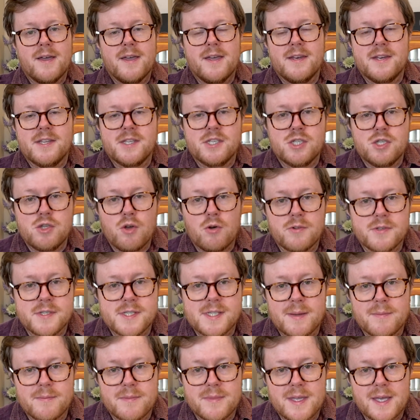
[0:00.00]
it is not
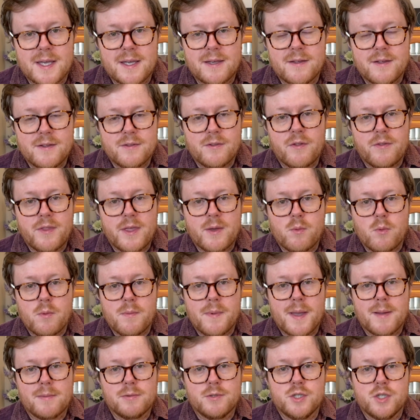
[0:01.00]
something that they would be
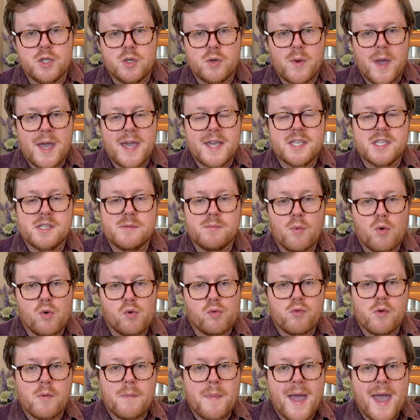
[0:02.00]
able to do a small
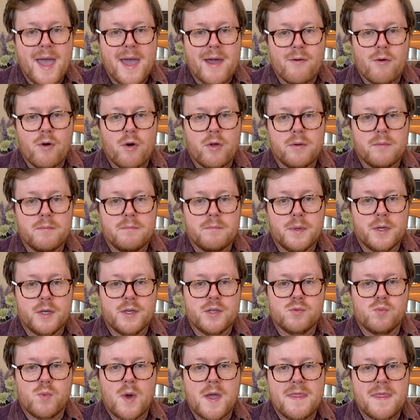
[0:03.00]
repair on,
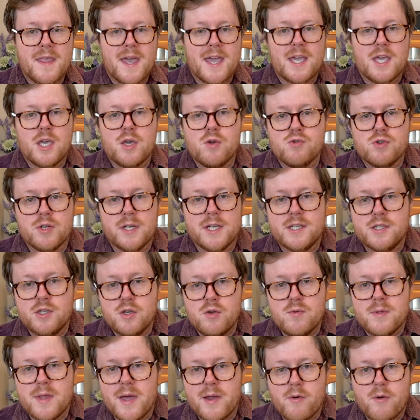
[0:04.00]
because when they usually
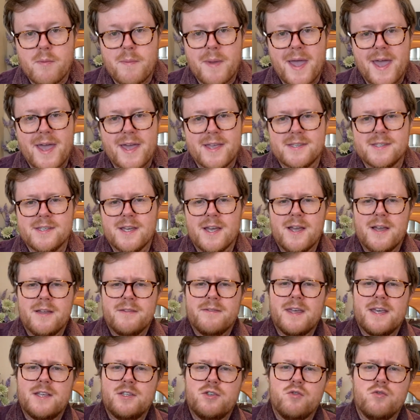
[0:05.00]
do their repairs,
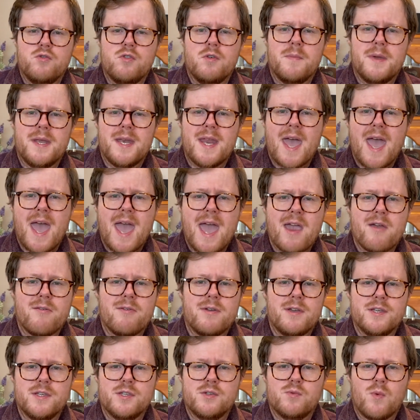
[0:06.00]
they do them in
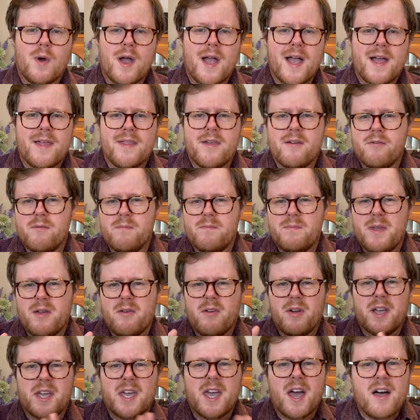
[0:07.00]
areas where there
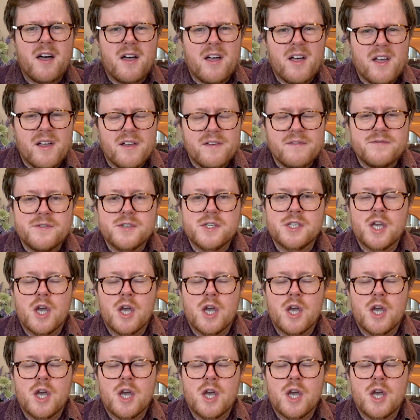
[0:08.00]
are curves